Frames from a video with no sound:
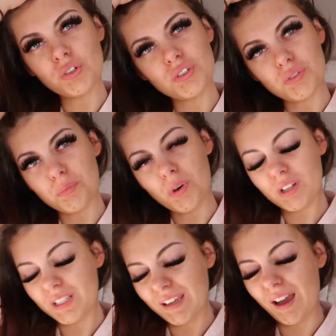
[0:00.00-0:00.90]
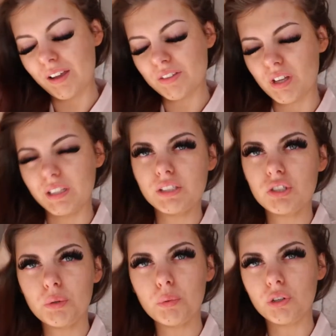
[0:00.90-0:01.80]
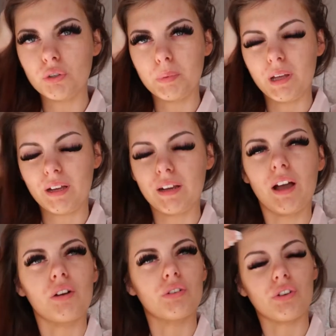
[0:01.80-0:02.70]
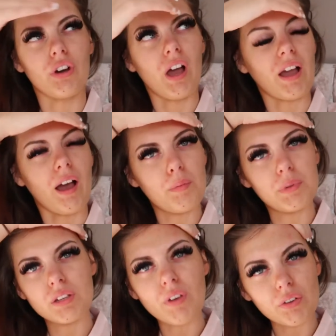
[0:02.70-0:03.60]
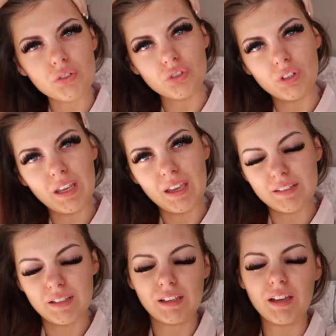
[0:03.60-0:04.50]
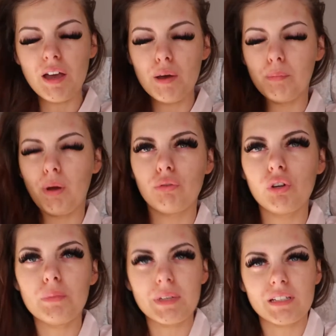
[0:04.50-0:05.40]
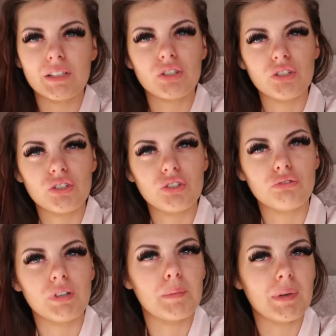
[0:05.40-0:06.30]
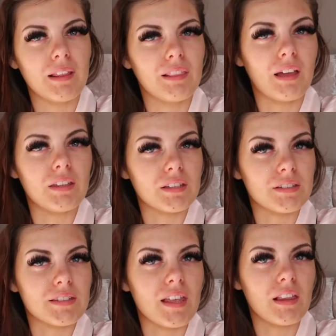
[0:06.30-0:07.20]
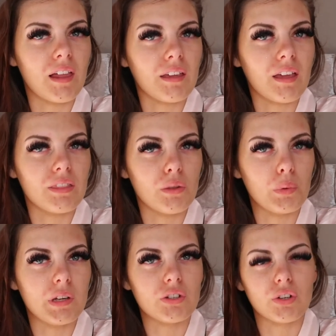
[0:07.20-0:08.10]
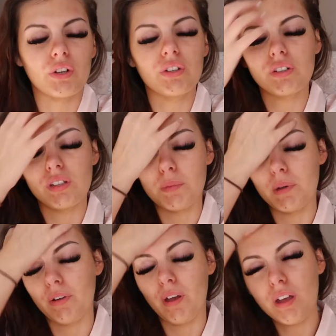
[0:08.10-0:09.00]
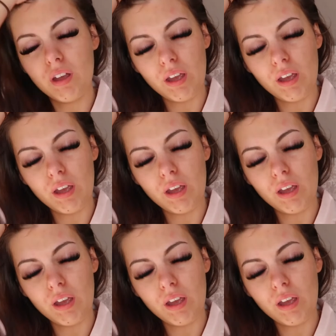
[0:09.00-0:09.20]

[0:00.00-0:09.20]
Good morning guys. So I literally woke up like an hour ago. I can't believe how sunny it is. Like my room is literally streaming in light. You can see like in the window, in the mirror.